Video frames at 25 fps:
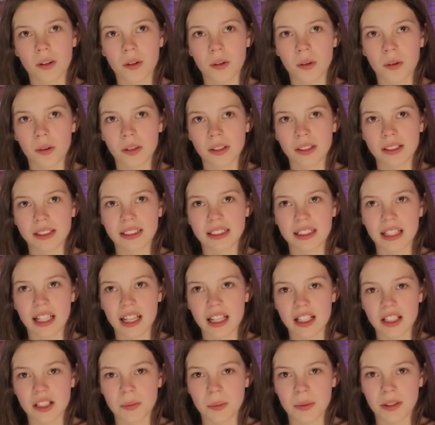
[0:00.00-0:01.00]
was
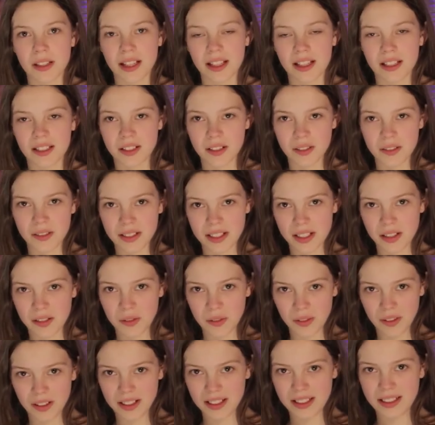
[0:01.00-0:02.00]
remarkable. She
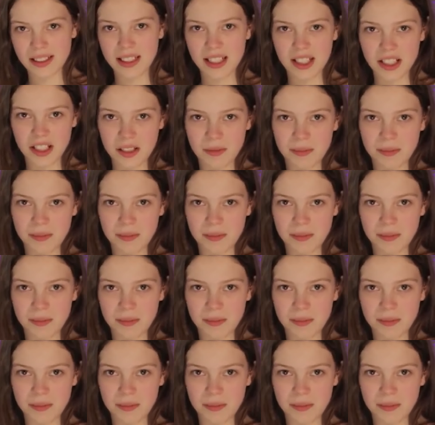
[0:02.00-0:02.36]
went from a shy